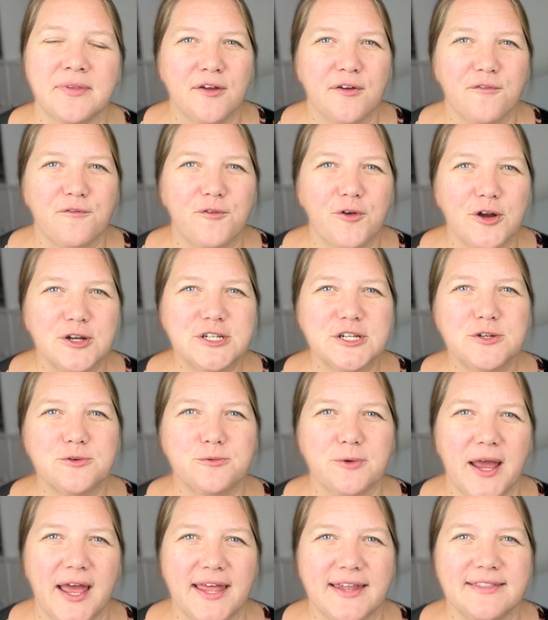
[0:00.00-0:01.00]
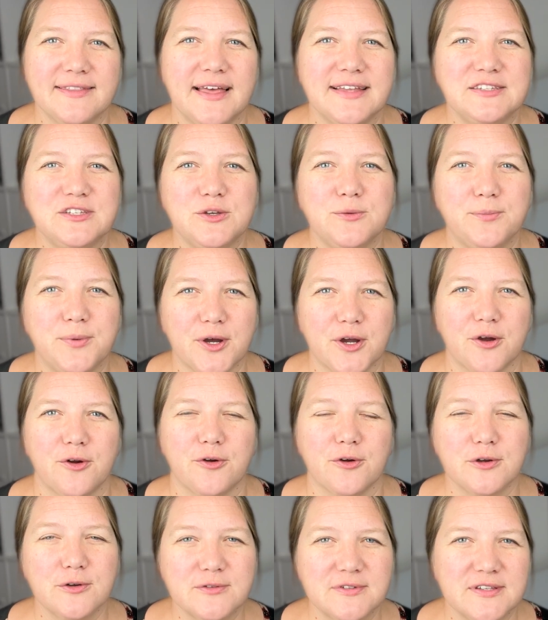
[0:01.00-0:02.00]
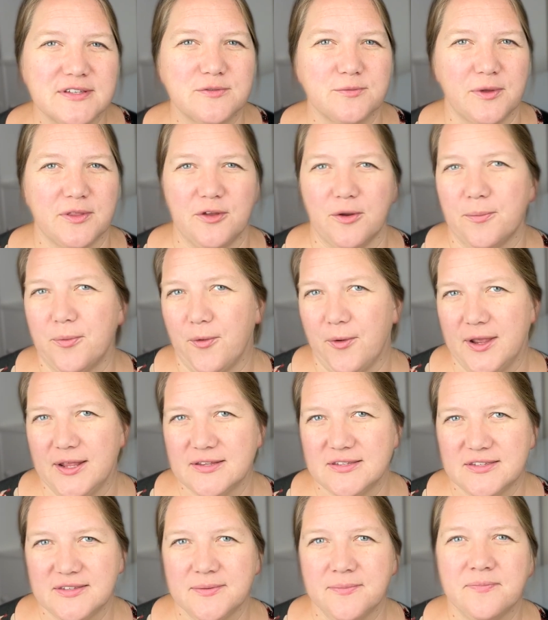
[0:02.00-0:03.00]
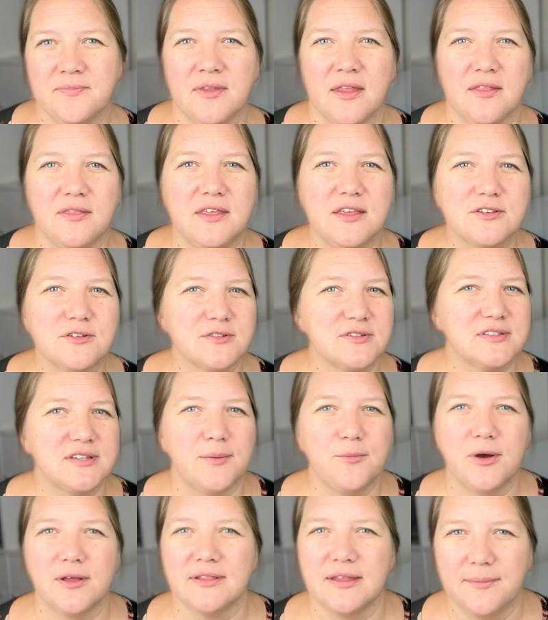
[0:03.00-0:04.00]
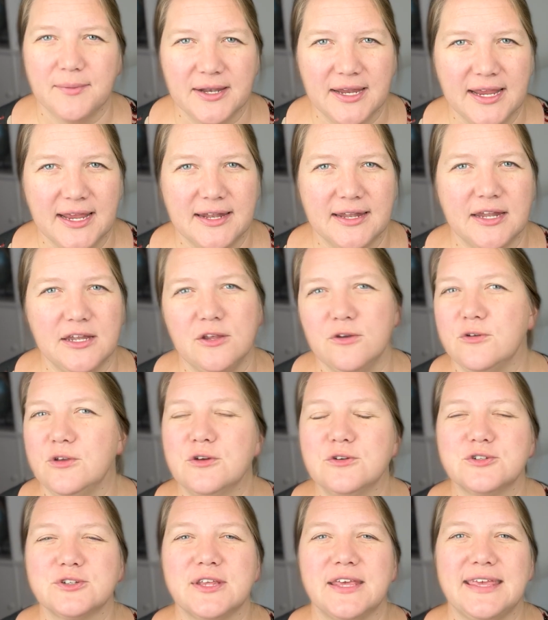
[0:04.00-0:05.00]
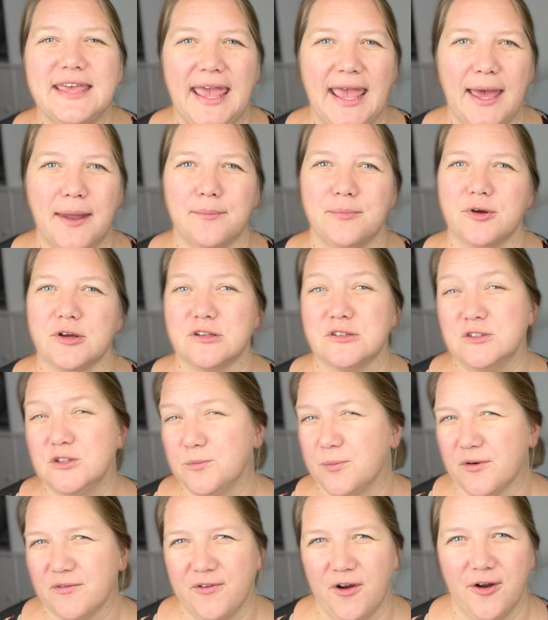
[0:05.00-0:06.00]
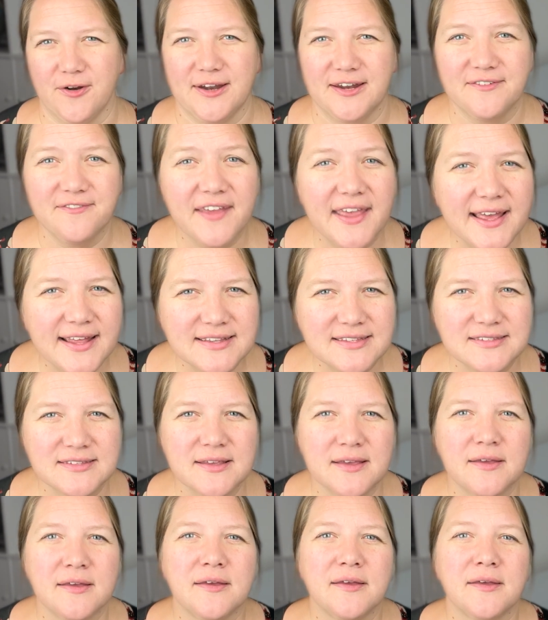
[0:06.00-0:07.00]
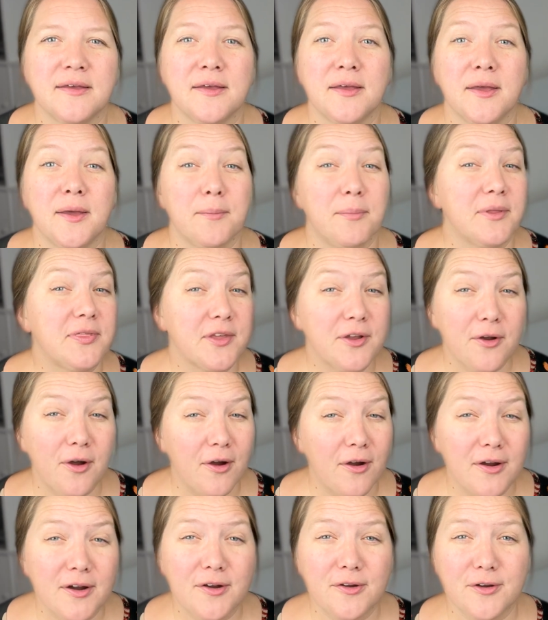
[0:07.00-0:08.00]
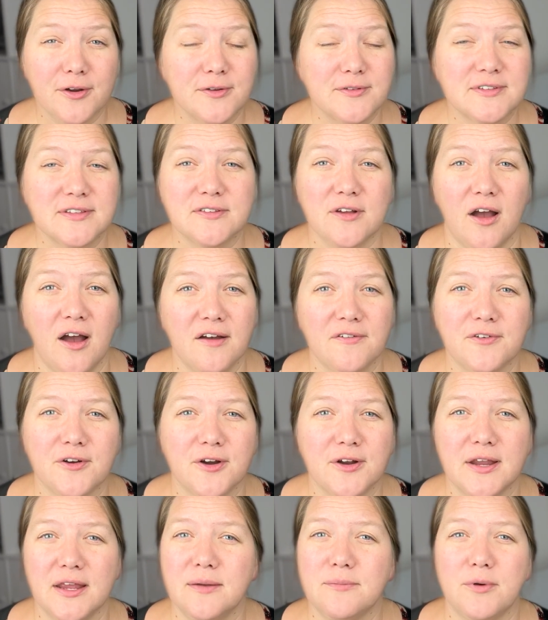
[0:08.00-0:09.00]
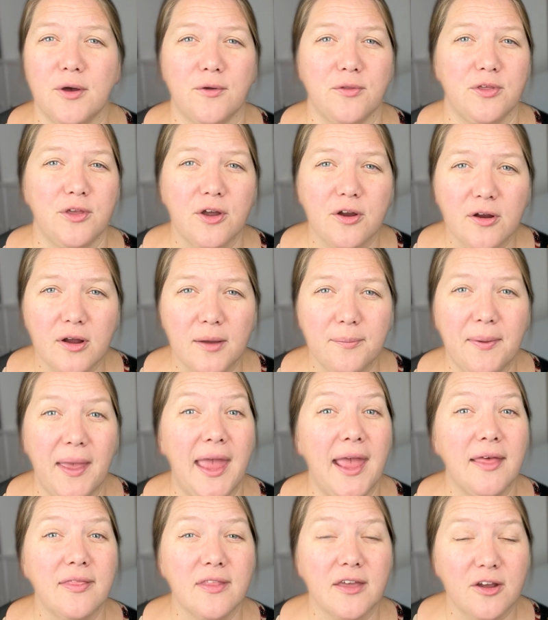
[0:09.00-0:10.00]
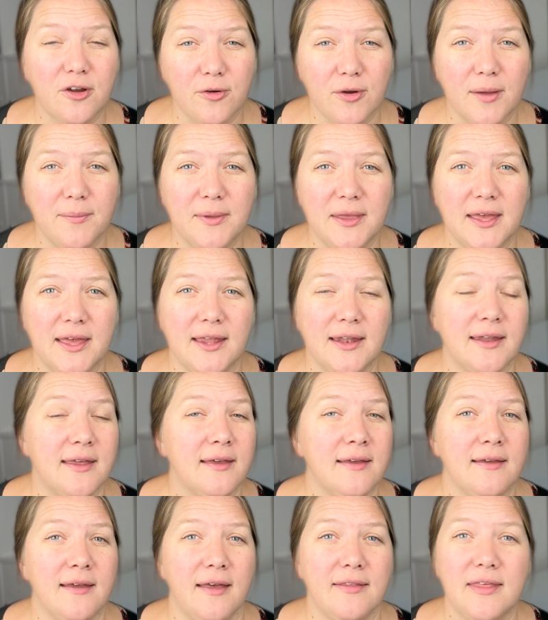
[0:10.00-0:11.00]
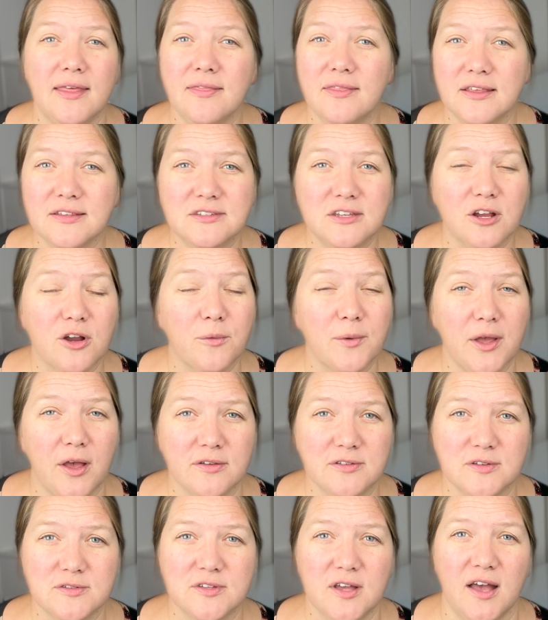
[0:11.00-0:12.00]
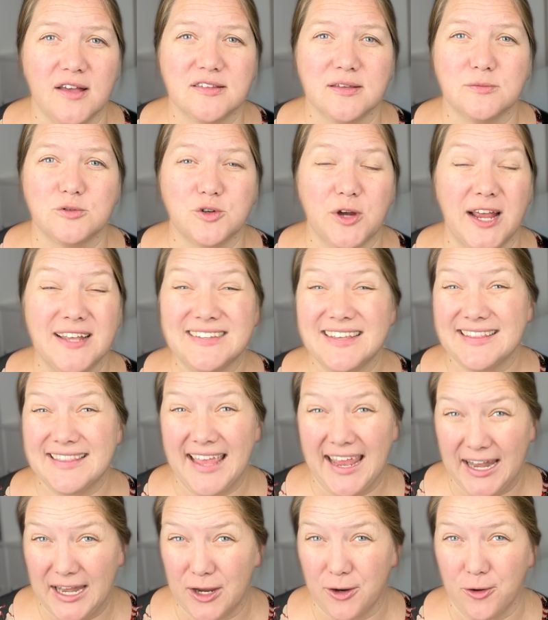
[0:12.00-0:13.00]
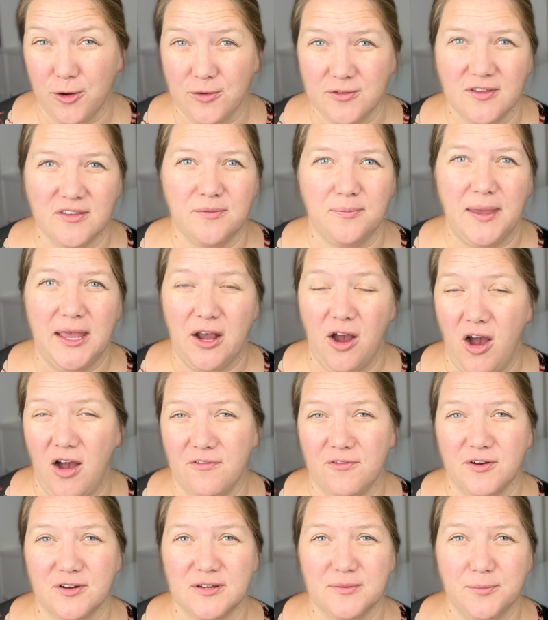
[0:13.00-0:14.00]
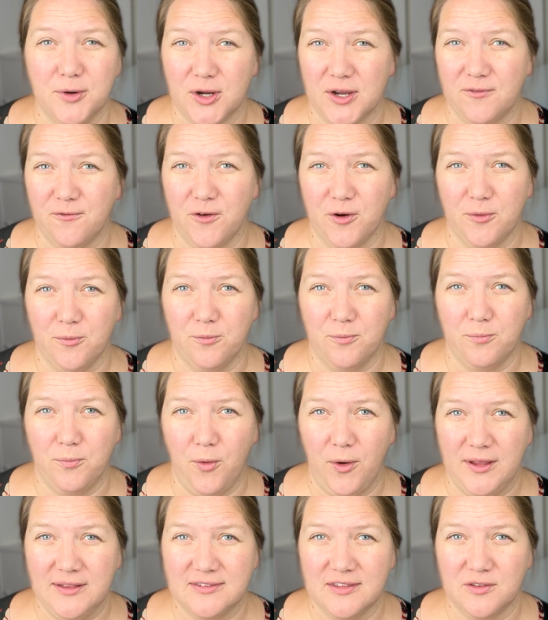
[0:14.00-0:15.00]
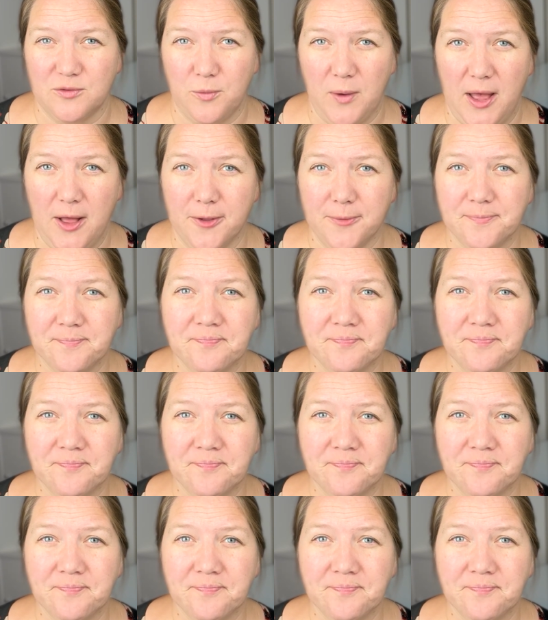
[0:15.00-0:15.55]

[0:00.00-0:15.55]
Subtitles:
Virgin Red lets you book cruises with your points. These are somewhat limited, and you usually can't book super far in advance, but there are cruises offered in both Europe and the Caribbean, and then this year we also saw some transatlantic cruises being offered to book for points as well.